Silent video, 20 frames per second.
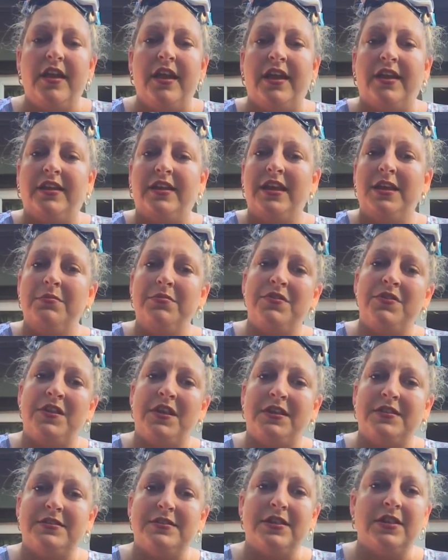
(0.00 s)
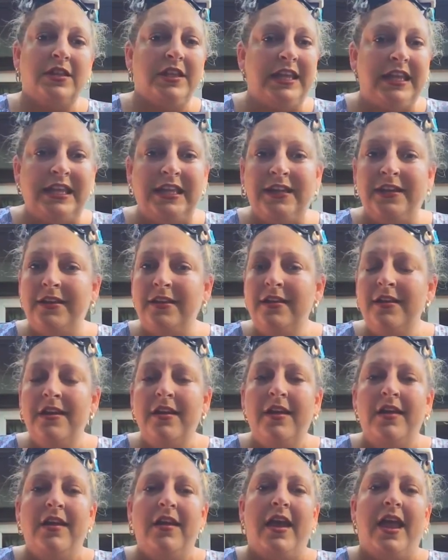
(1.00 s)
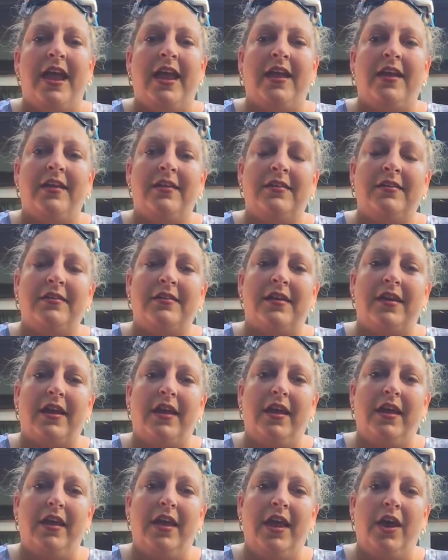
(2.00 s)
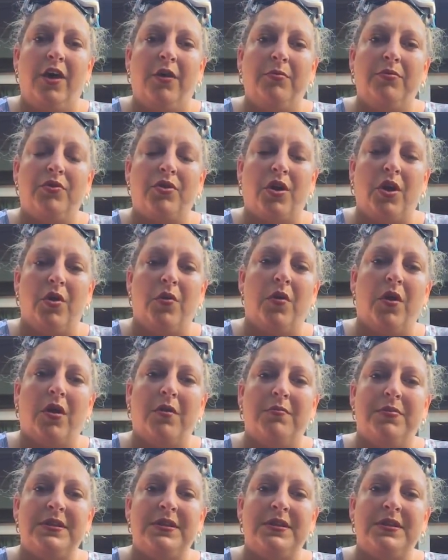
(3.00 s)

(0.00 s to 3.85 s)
and keep things clean and help grow our